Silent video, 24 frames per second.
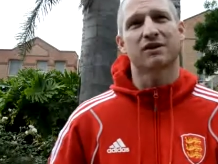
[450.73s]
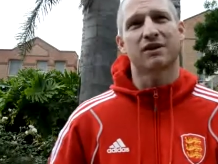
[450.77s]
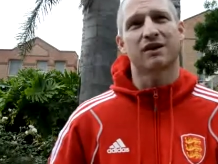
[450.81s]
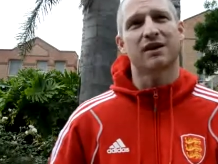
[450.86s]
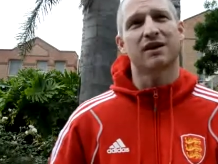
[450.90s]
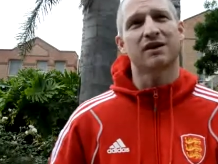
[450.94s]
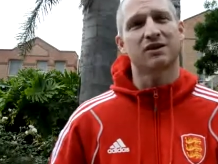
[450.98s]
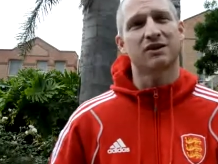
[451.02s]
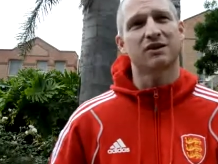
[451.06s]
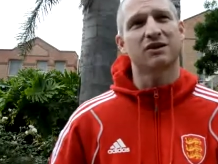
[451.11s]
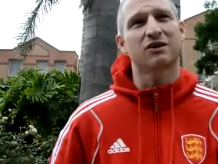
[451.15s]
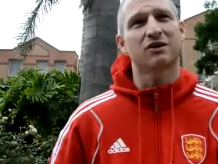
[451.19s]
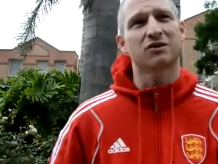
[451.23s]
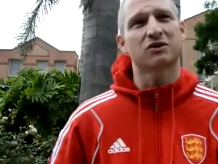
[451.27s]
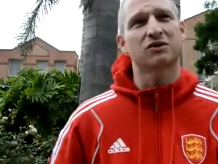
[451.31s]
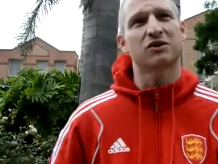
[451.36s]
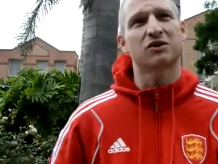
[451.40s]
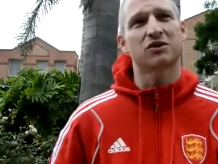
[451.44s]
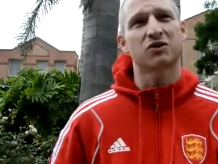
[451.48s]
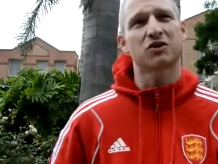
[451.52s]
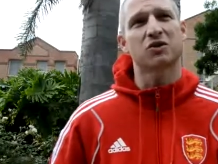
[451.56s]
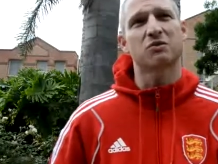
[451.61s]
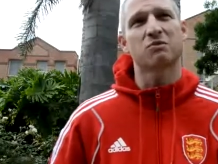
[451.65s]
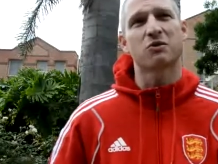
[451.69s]
they actually are
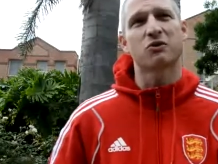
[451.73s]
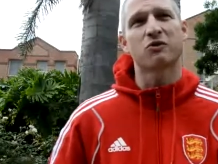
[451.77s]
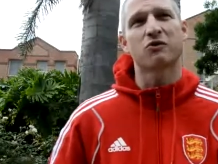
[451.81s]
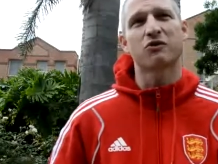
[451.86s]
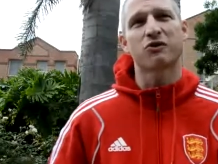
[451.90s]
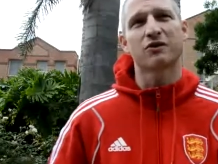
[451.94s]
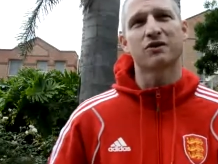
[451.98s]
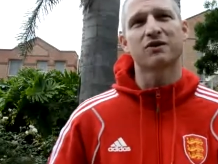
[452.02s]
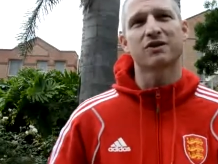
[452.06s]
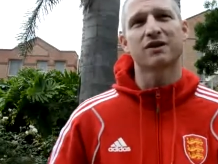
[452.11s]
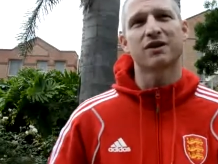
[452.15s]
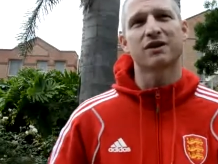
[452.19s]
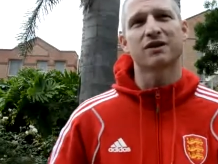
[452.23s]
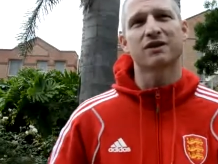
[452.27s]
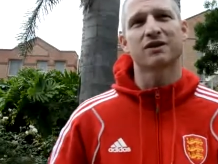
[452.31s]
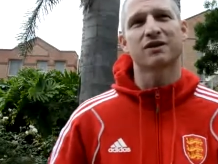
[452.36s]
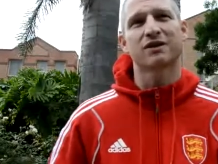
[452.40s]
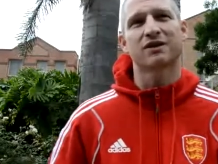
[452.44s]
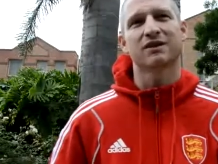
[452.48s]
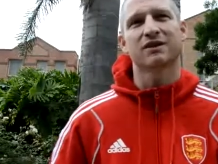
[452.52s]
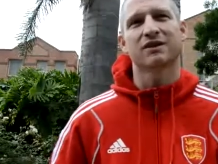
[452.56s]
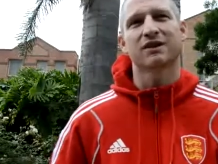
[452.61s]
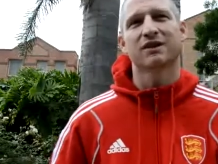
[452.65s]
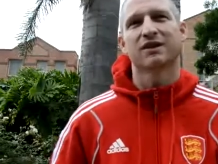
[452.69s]
system
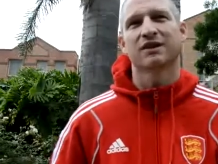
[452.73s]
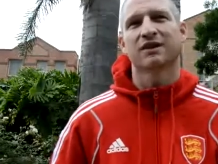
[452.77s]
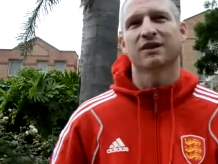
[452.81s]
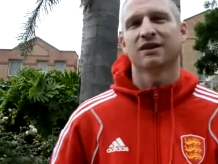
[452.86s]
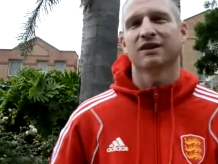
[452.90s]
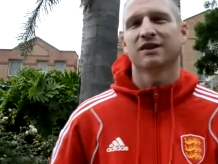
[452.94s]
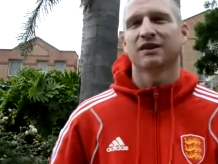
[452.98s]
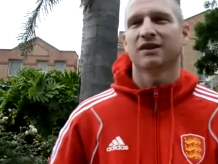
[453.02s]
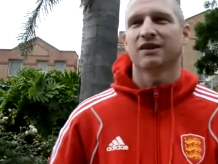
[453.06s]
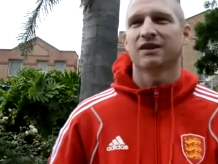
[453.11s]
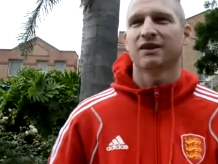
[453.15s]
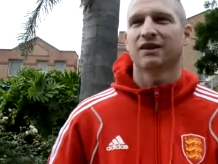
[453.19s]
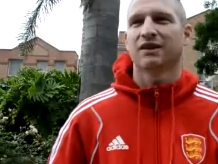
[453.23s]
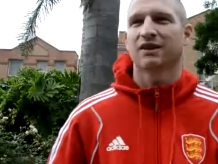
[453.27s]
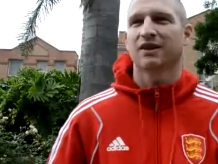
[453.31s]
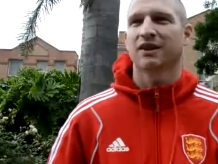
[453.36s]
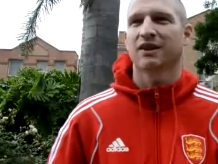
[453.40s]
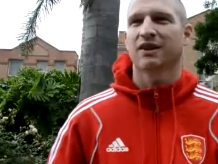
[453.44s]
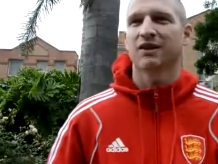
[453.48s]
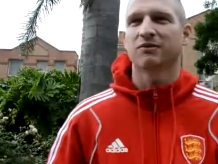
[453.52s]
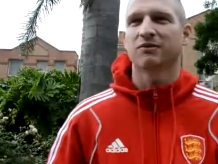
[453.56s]
orientated. Mm.